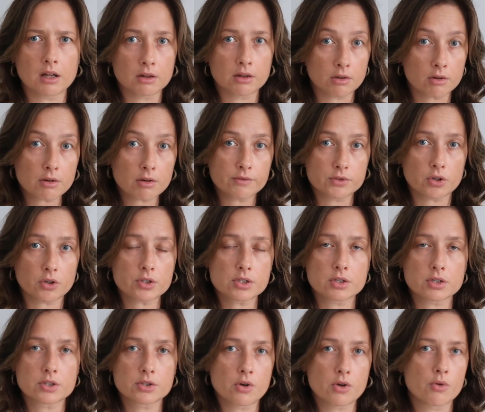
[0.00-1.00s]
A lot of
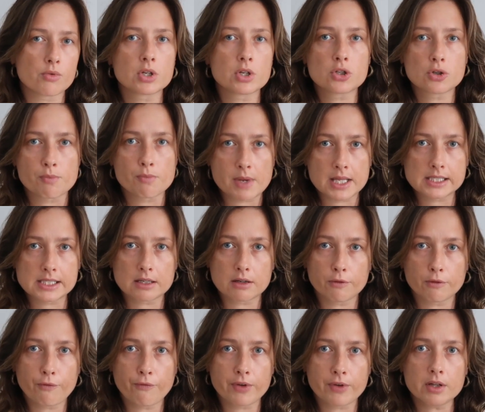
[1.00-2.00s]
doctors go into
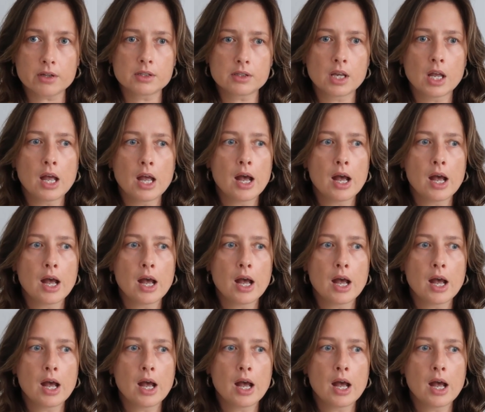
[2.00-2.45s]
medical field